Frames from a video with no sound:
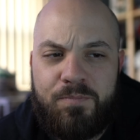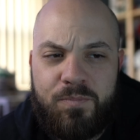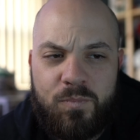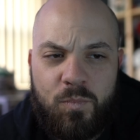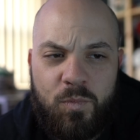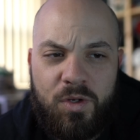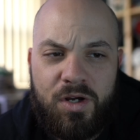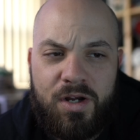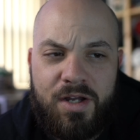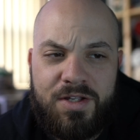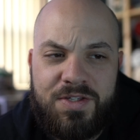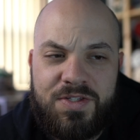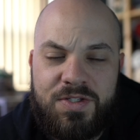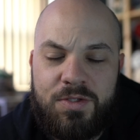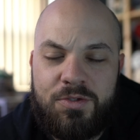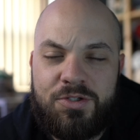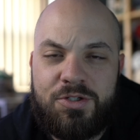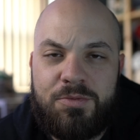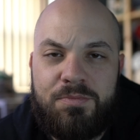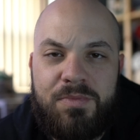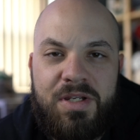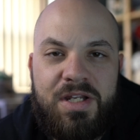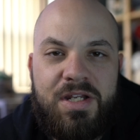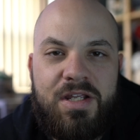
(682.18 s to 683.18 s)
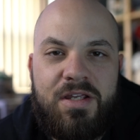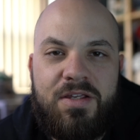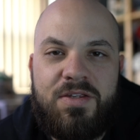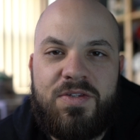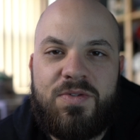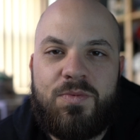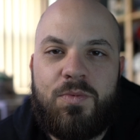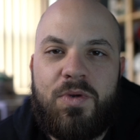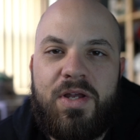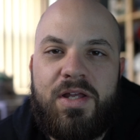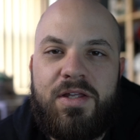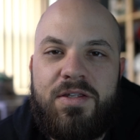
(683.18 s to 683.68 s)
We're on social media
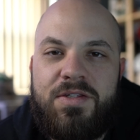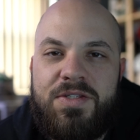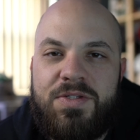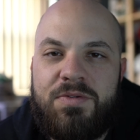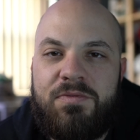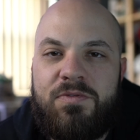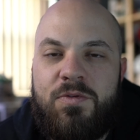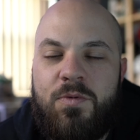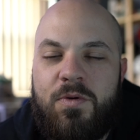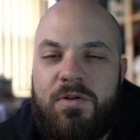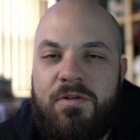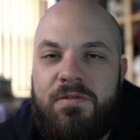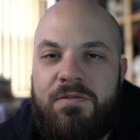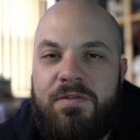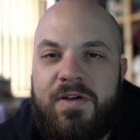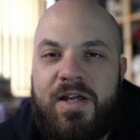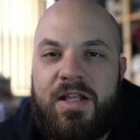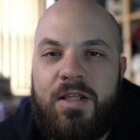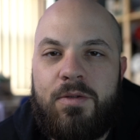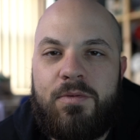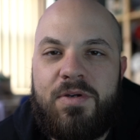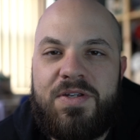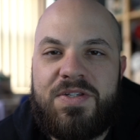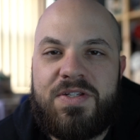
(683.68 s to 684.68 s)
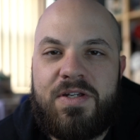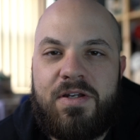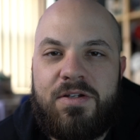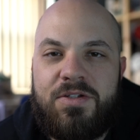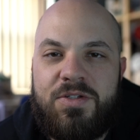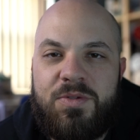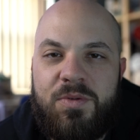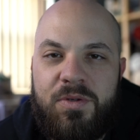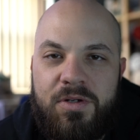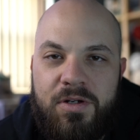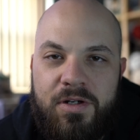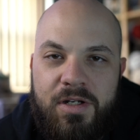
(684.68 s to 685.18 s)
as well, so if you want to follow us on
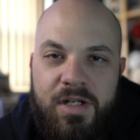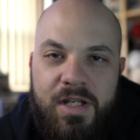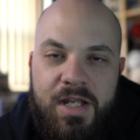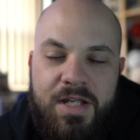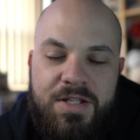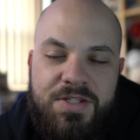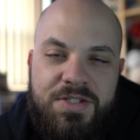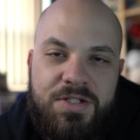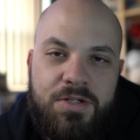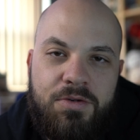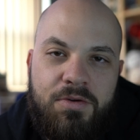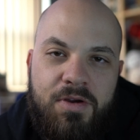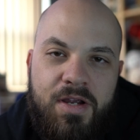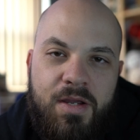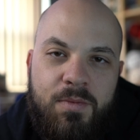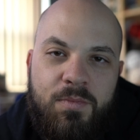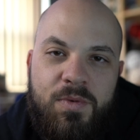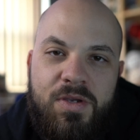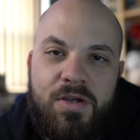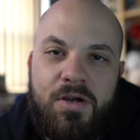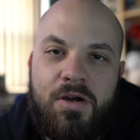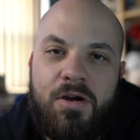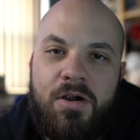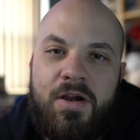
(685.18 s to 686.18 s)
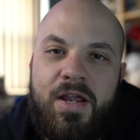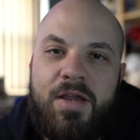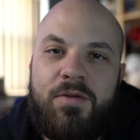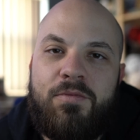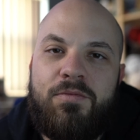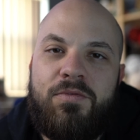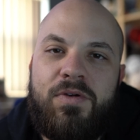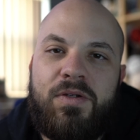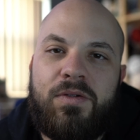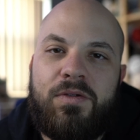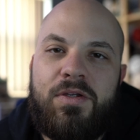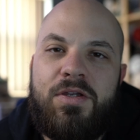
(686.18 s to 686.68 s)
Twitter and Instagram, we are at
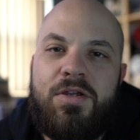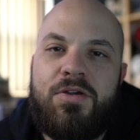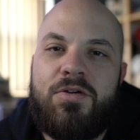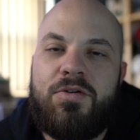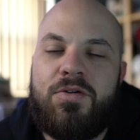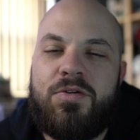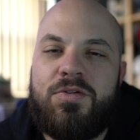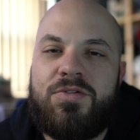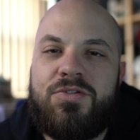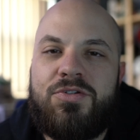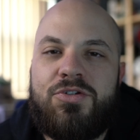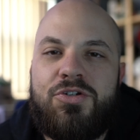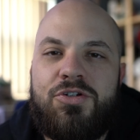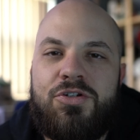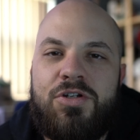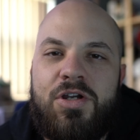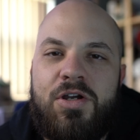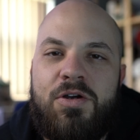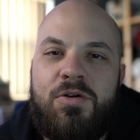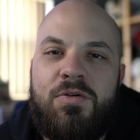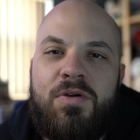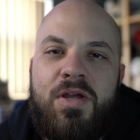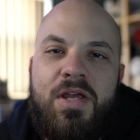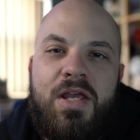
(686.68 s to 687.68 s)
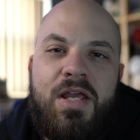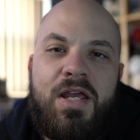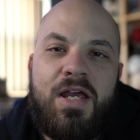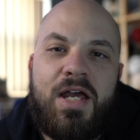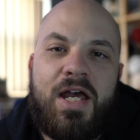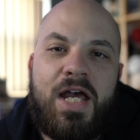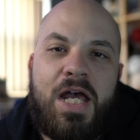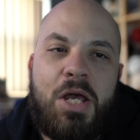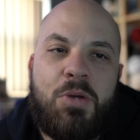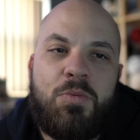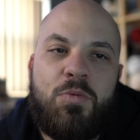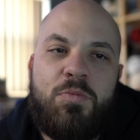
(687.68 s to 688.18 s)
Real Heroes Show.
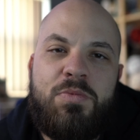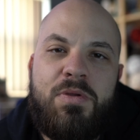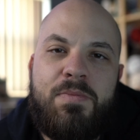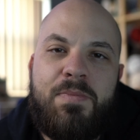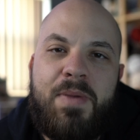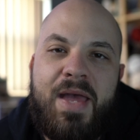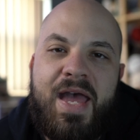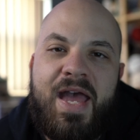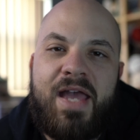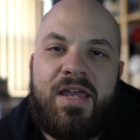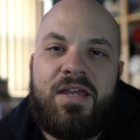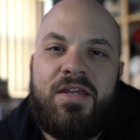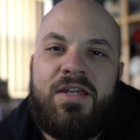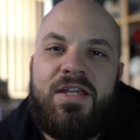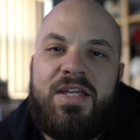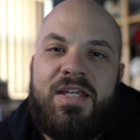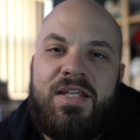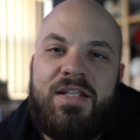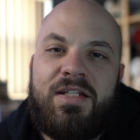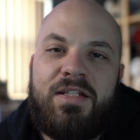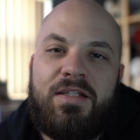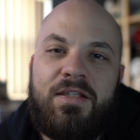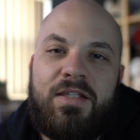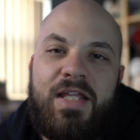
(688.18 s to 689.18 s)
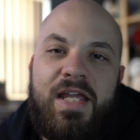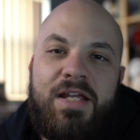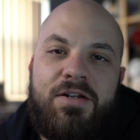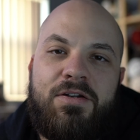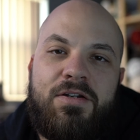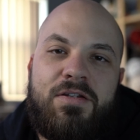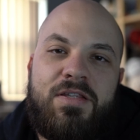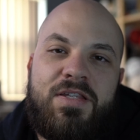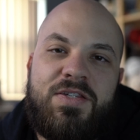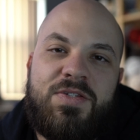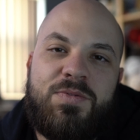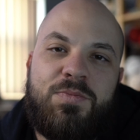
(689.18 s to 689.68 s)
We'll be back
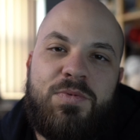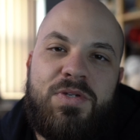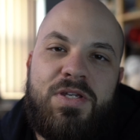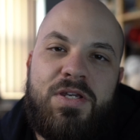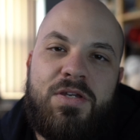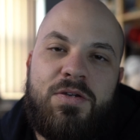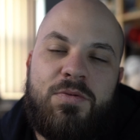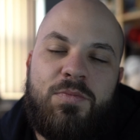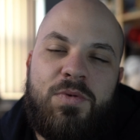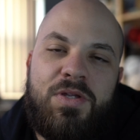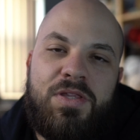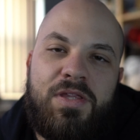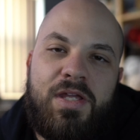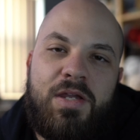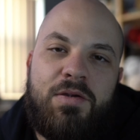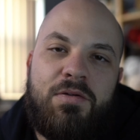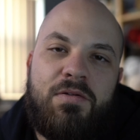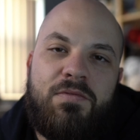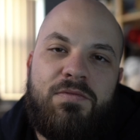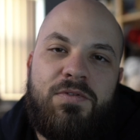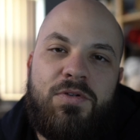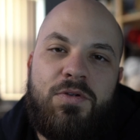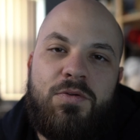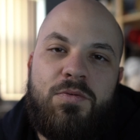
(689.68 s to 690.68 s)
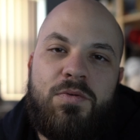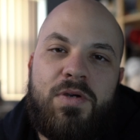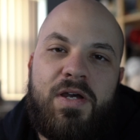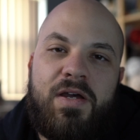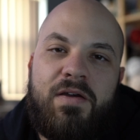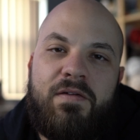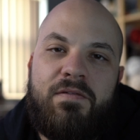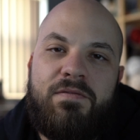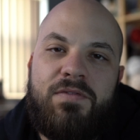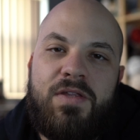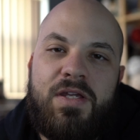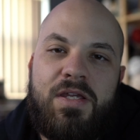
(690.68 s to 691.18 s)
later this week with a review
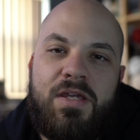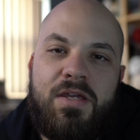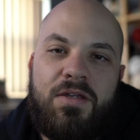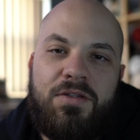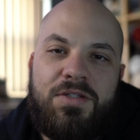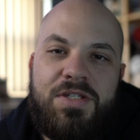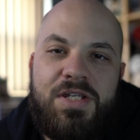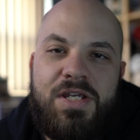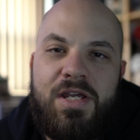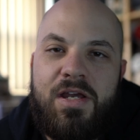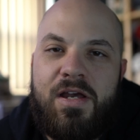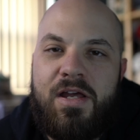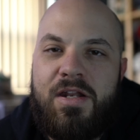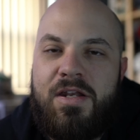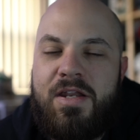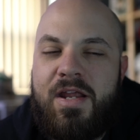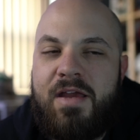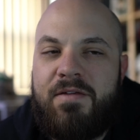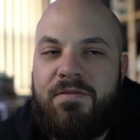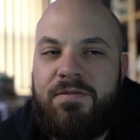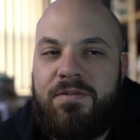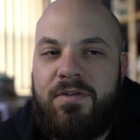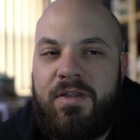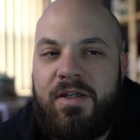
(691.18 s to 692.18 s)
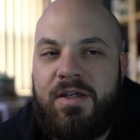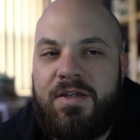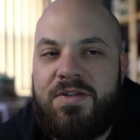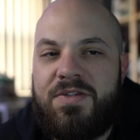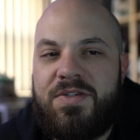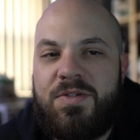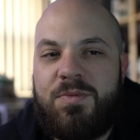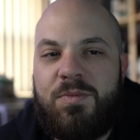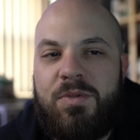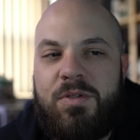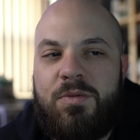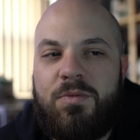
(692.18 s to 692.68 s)
of The Guilty on
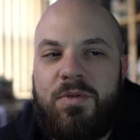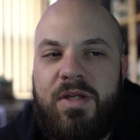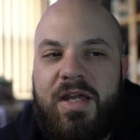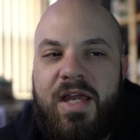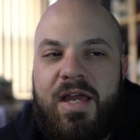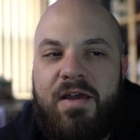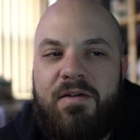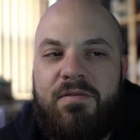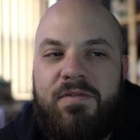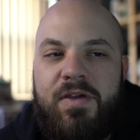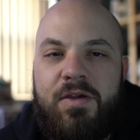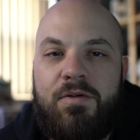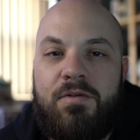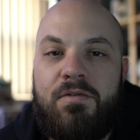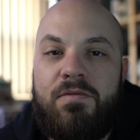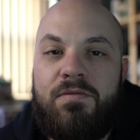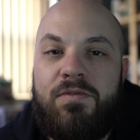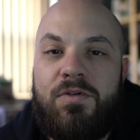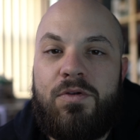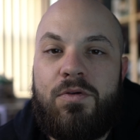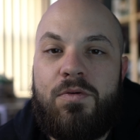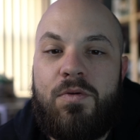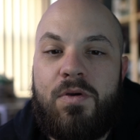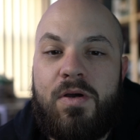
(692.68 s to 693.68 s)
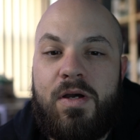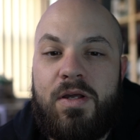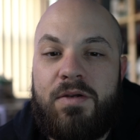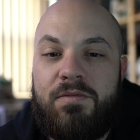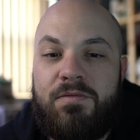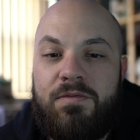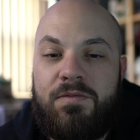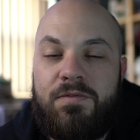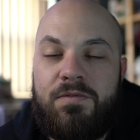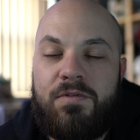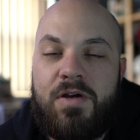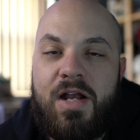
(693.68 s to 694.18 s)
Netflix. We will have a review on
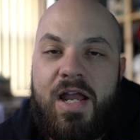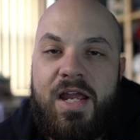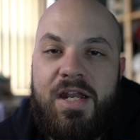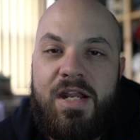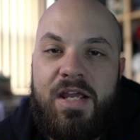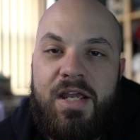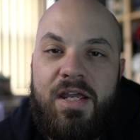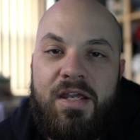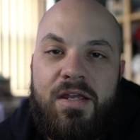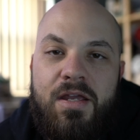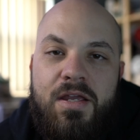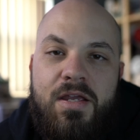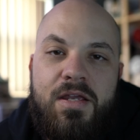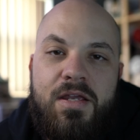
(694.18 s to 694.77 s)
Friday